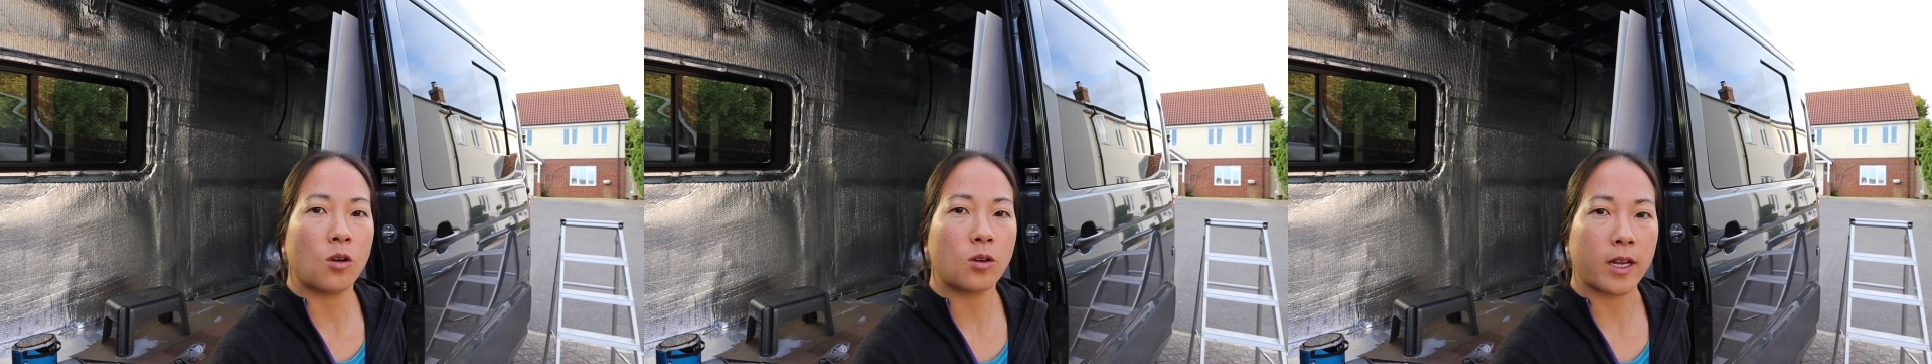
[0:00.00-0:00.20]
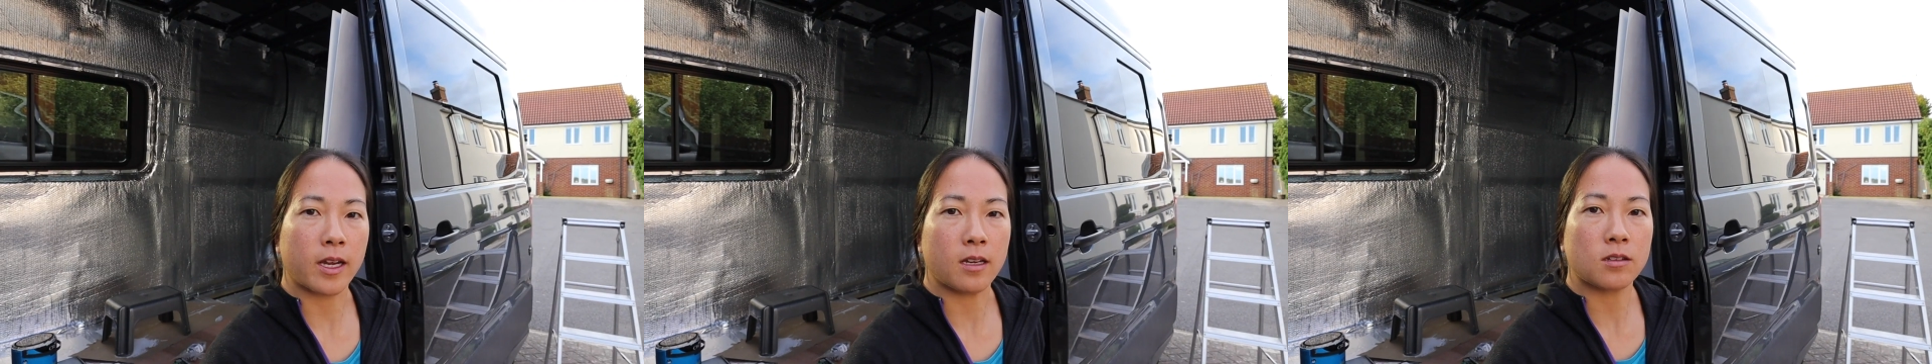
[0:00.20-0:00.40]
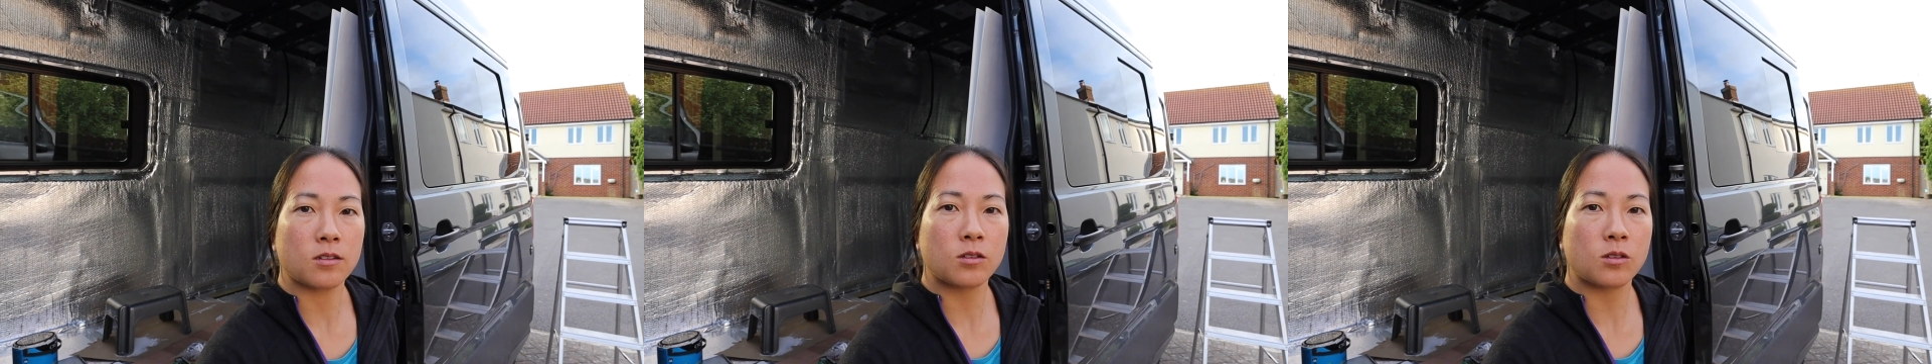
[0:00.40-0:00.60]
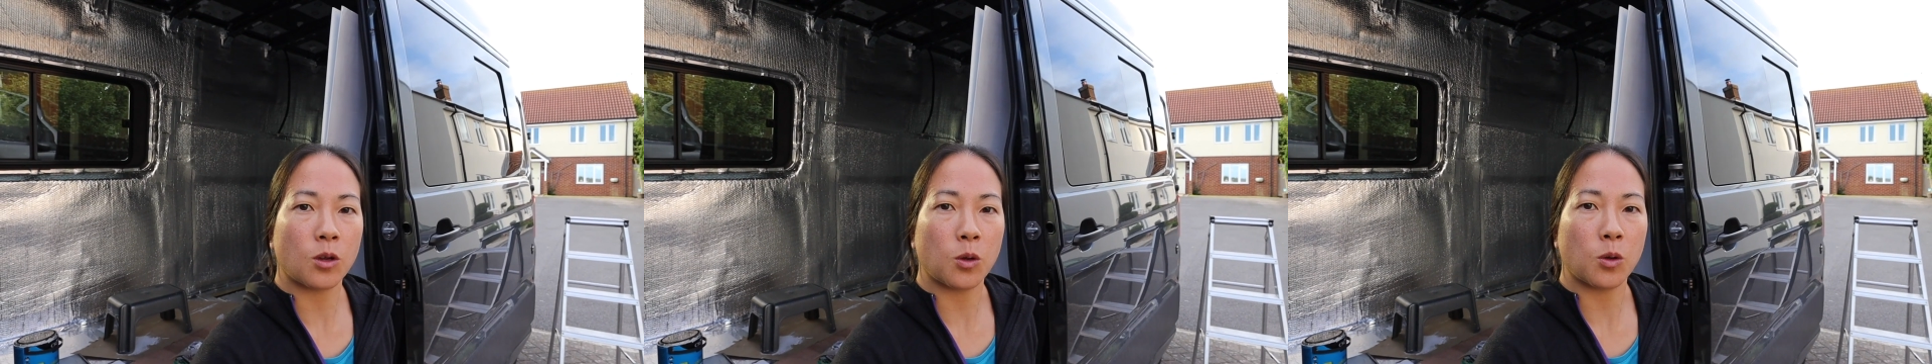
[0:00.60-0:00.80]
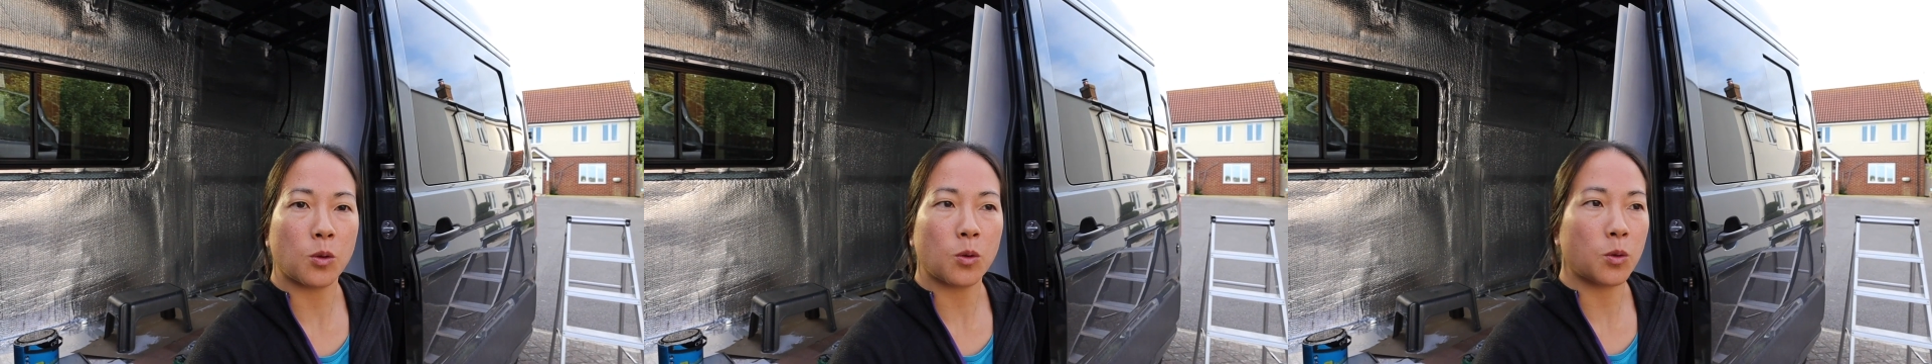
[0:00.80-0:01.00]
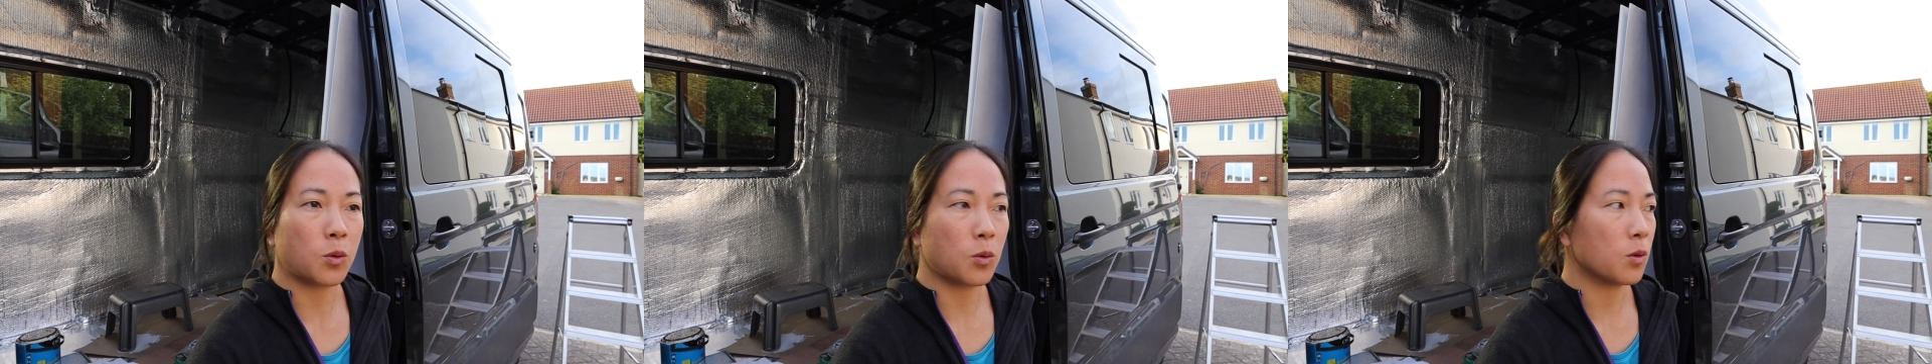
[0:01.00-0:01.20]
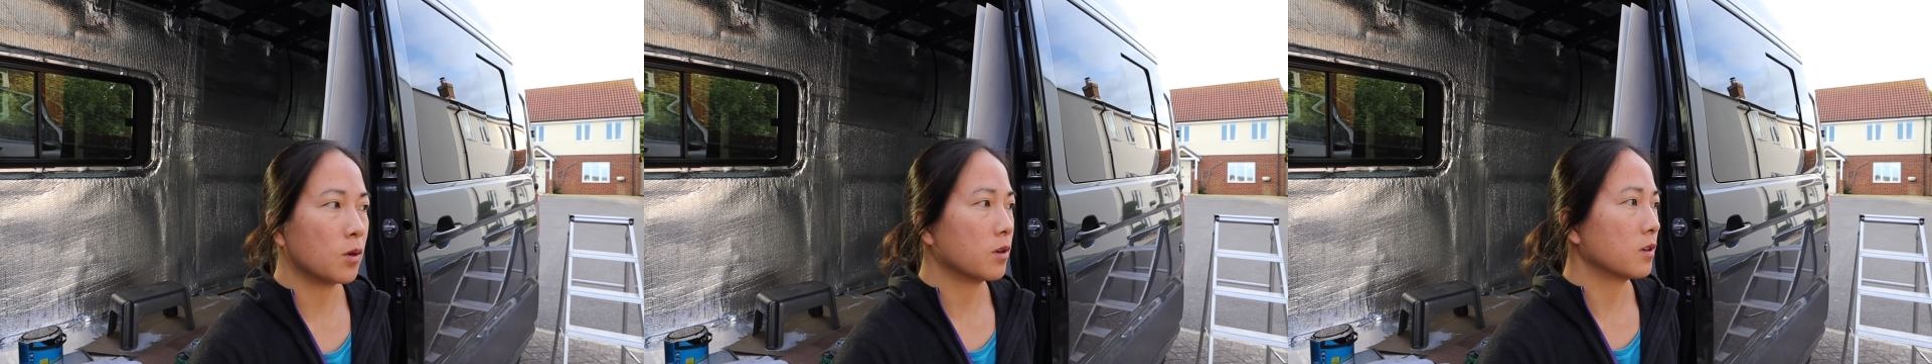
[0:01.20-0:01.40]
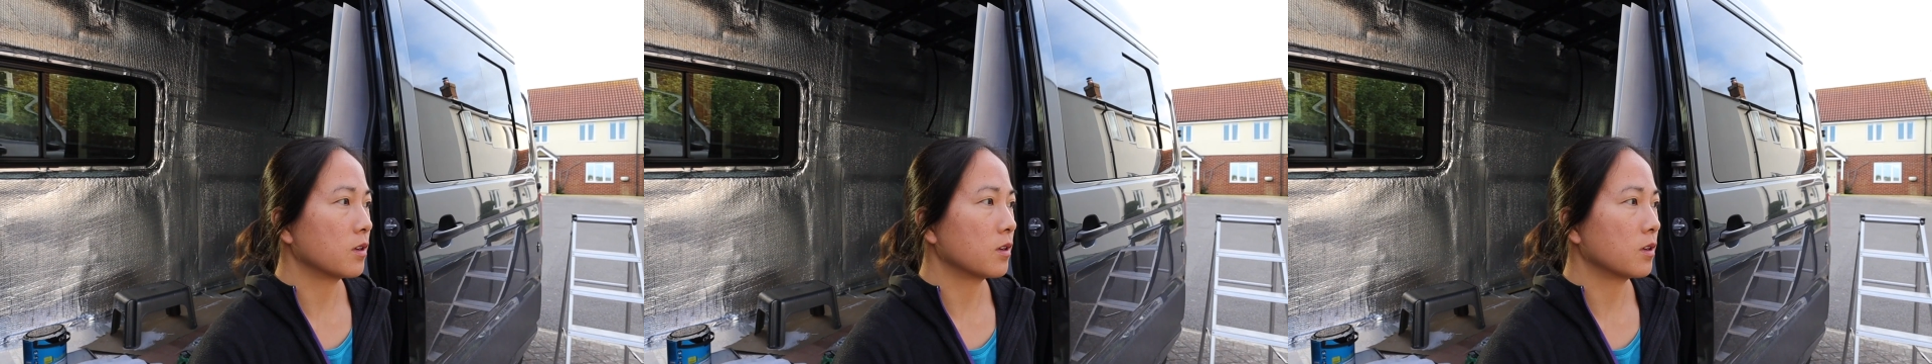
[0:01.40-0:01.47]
Okay, so